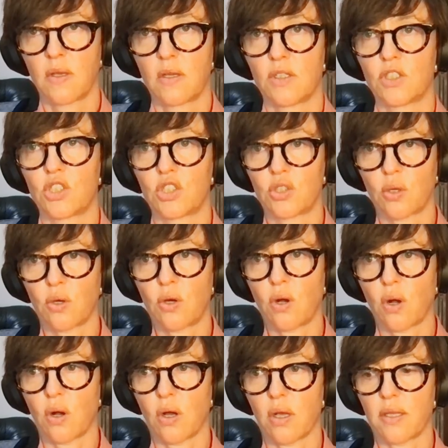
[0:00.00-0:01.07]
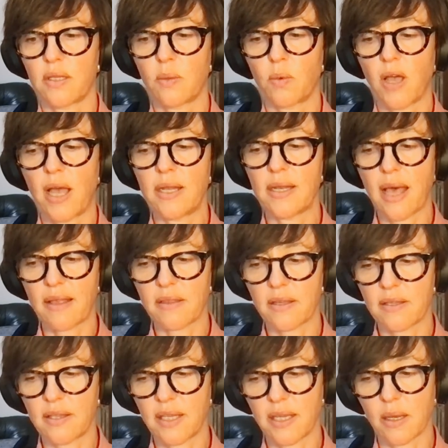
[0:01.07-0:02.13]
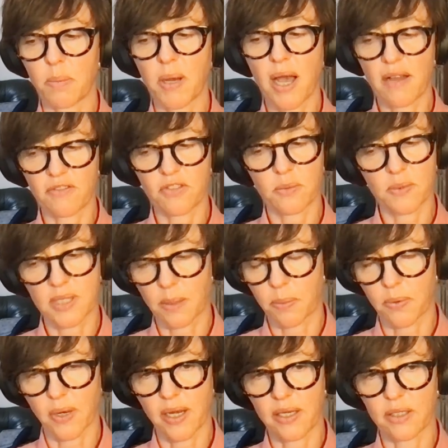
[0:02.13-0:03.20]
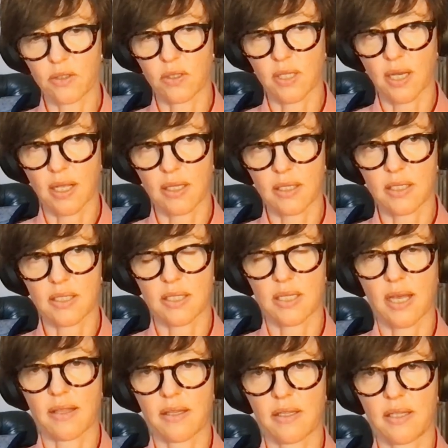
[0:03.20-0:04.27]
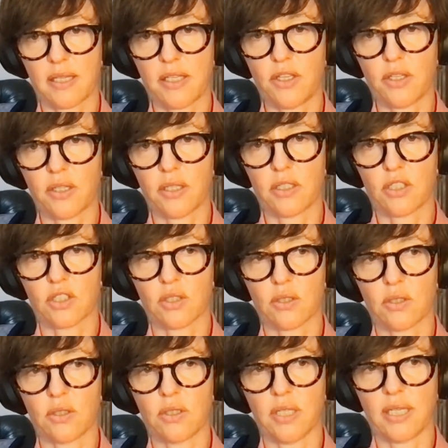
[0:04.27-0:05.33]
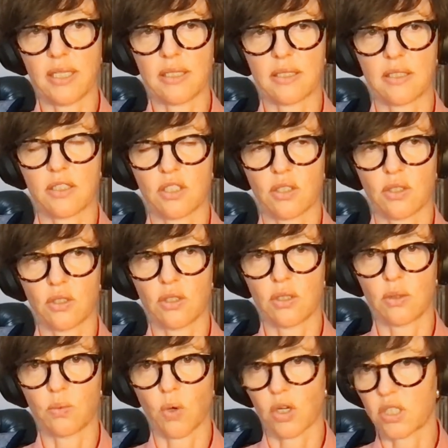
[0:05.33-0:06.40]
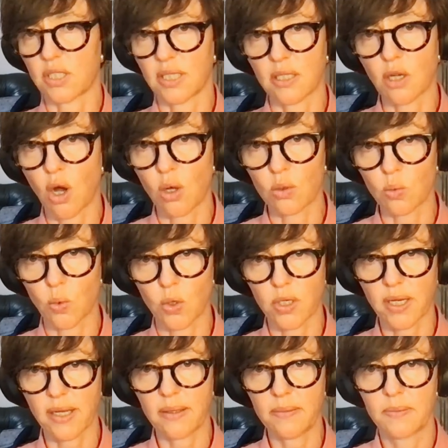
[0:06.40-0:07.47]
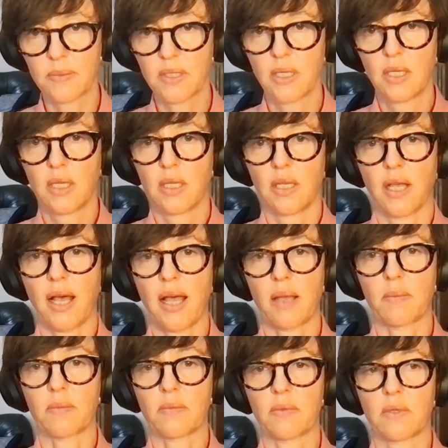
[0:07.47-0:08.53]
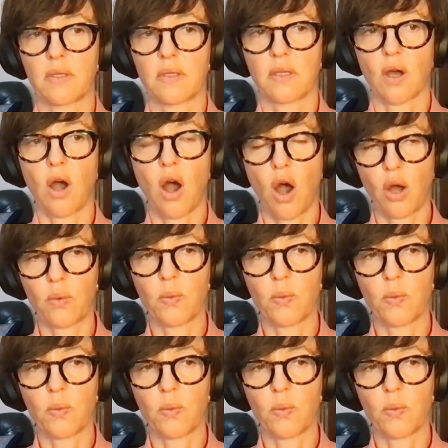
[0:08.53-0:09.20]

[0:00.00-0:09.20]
Sure. Another thing, apart from separating your colors, another thing you can do is to wash in cold water. The hot